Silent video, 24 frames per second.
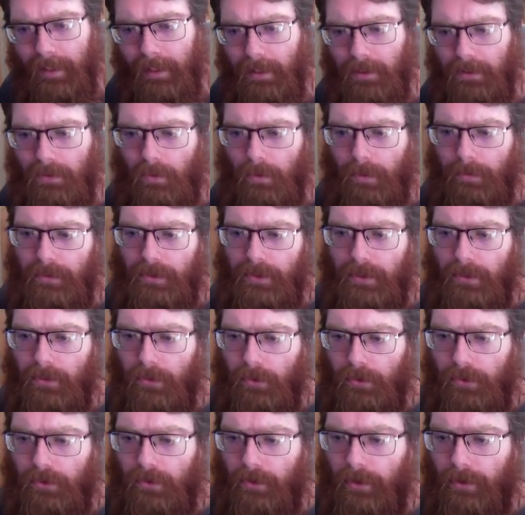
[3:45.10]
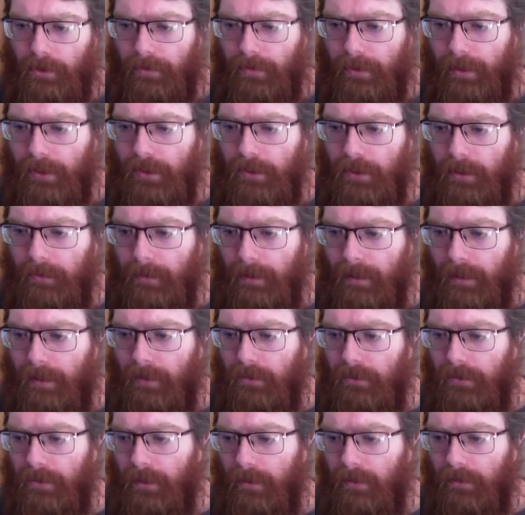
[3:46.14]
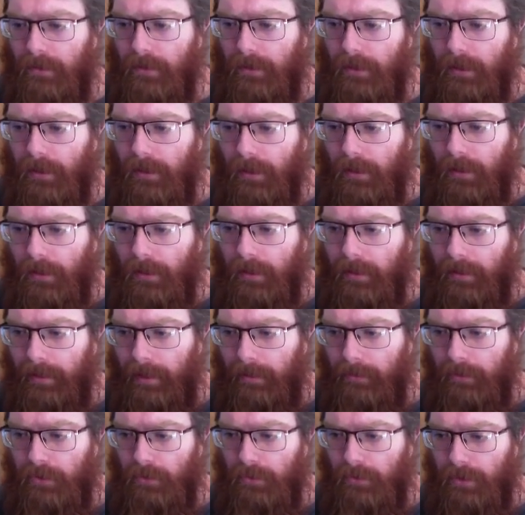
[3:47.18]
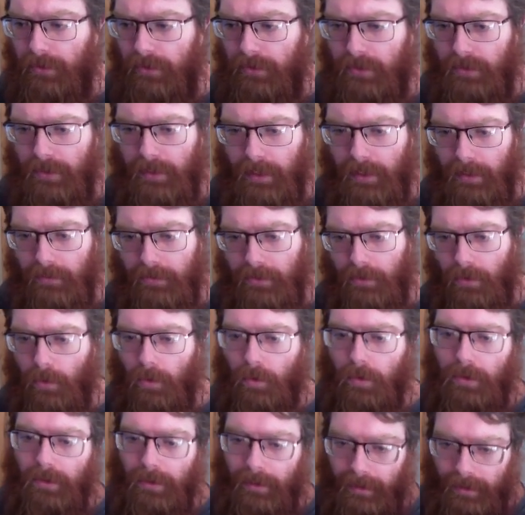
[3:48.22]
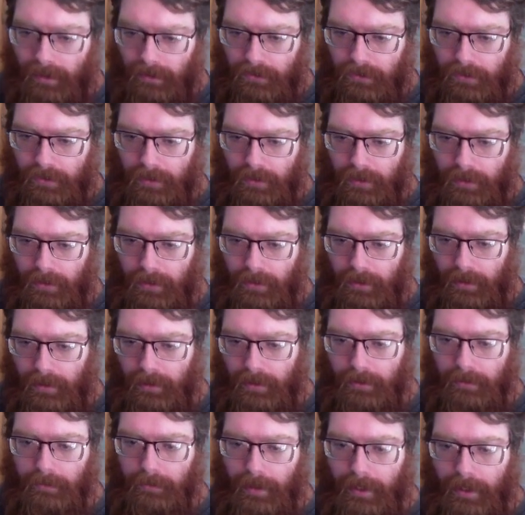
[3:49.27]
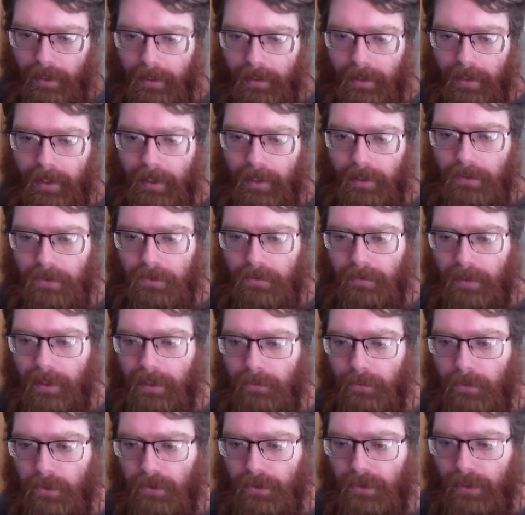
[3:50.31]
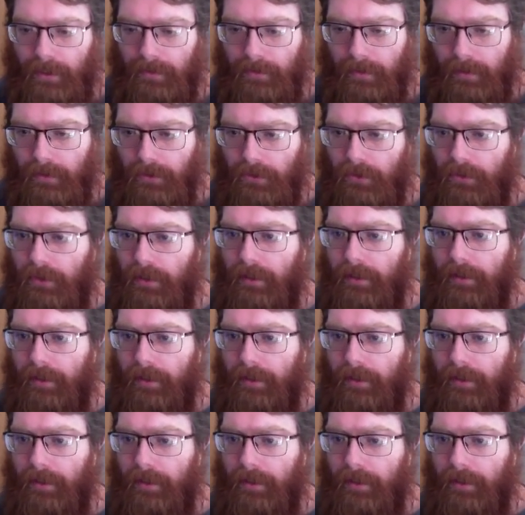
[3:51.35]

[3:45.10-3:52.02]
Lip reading: 1% ult charge for each enemy that was dealt damage with Deceived or Linked, and then Bane gains 5 more Siphon until the end of the